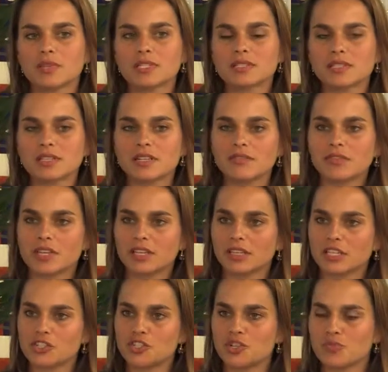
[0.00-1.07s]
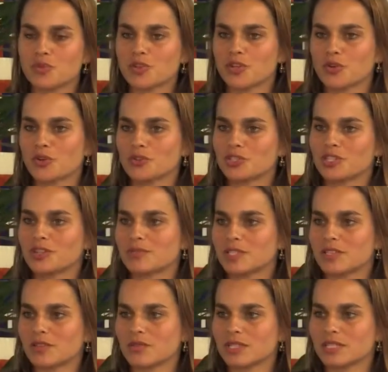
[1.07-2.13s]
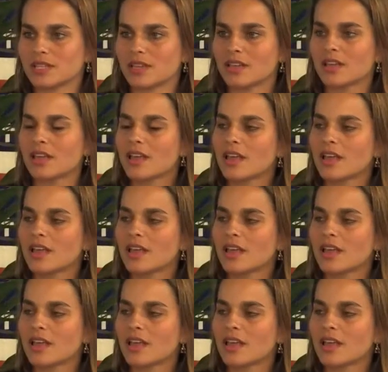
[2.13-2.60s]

It's significantly cheaper than whole genome sequencing.